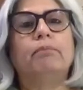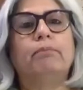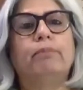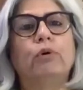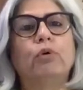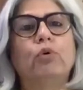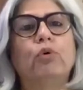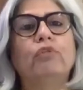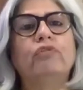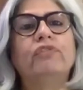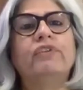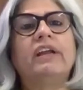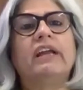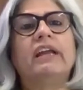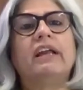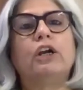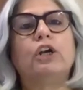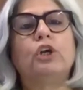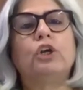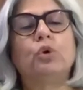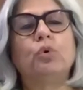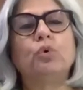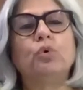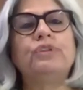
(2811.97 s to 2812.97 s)
proved
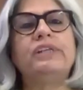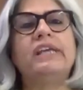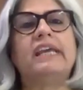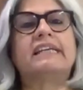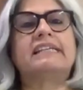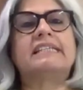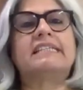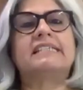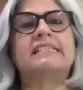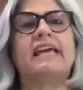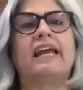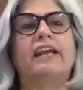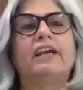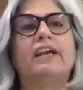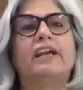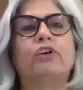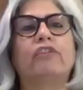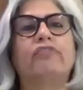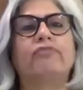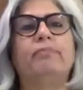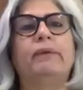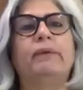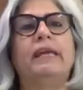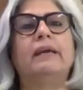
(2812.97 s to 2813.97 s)
to the extent
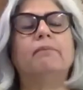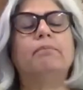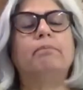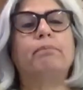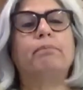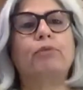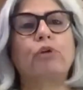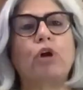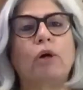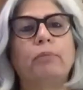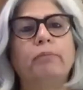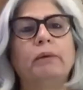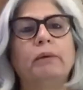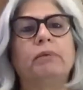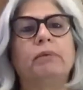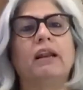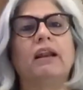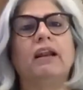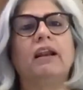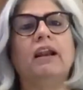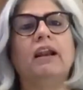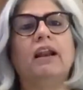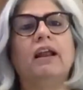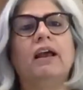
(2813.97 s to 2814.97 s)
of being
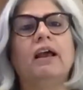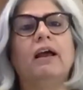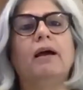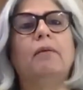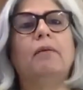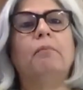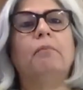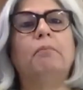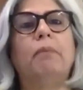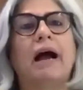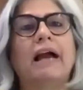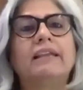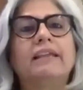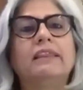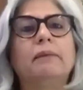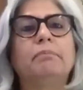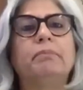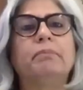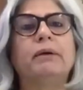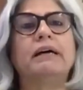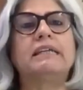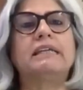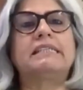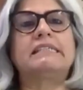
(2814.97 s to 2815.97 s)
probable by the
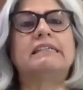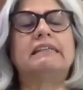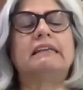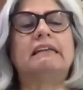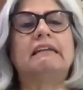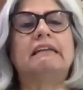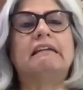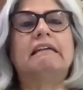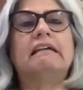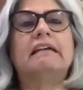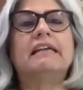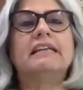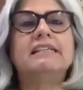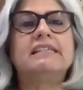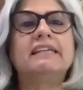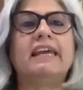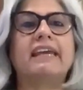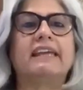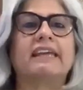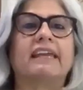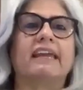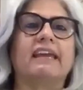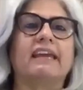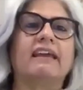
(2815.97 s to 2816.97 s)
person
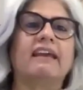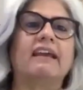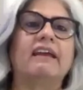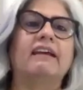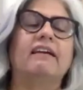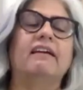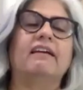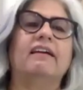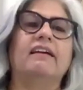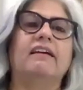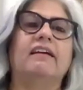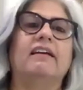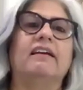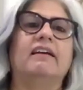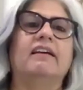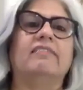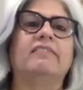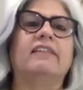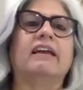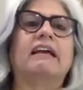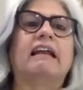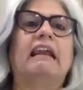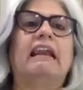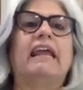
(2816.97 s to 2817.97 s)
taking
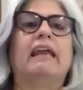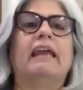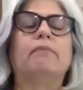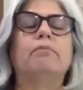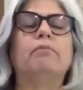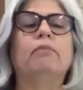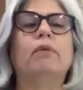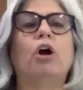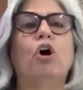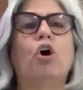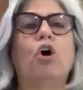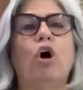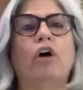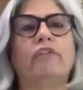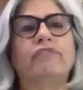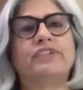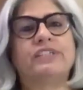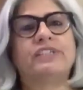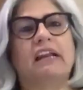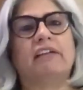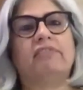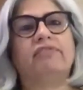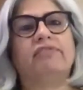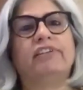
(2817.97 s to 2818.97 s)
the claim of
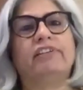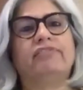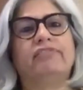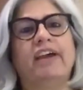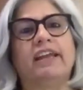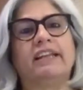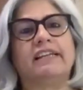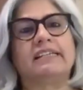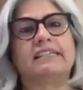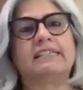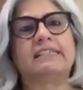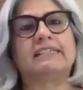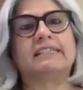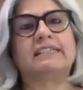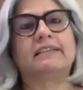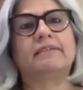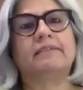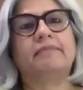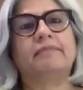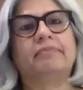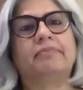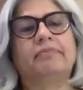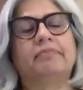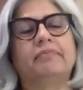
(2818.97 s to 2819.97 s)
self-defense.
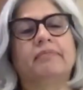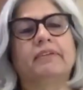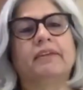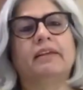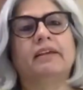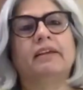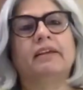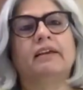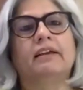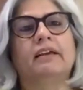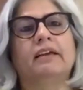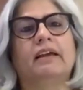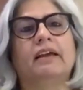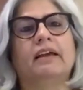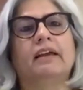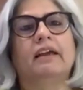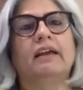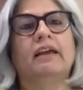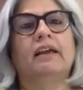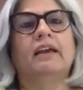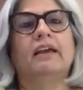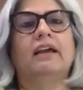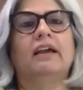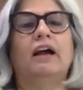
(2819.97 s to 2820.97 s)

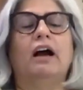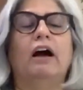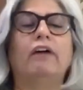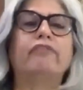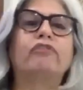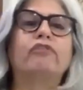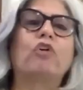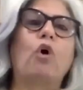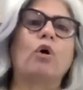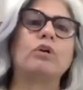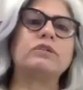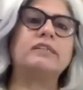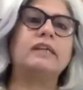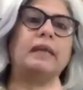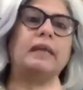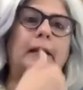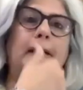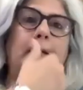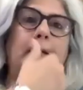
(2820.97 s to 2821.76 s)
Of course, in